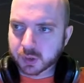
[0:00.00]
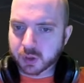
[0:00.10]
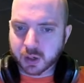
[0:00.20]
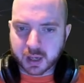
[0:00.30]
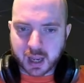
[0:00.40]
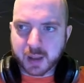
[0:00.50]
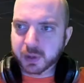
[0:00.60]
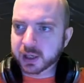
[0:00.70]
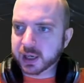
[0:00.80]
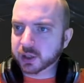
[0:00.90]
I am going
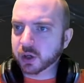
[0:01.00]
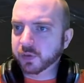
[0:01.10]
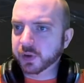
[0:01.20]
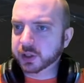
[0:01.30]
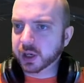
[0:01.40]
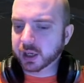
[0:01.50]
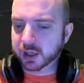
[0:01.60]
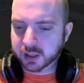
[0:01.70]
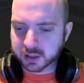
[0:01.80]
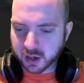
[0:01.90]
to dash off in a second,
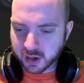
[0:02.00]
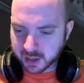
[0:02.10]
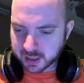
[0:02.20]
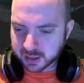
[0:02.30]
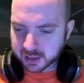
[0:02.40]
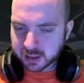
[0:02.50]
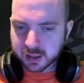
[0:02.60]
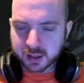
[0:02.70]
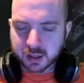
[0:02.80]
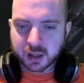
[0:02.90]
because I
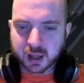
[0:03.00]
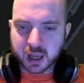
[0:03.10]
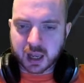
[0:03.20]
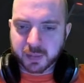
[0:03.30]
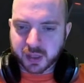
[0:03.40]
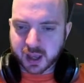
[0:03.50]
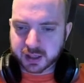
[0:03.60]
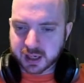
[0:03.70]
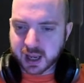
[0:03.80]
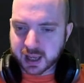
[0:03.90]
am
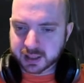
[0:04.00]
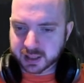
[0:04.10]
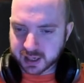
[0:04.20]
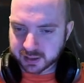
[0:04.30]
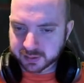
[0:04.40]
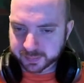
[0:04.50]
thirsty as sin.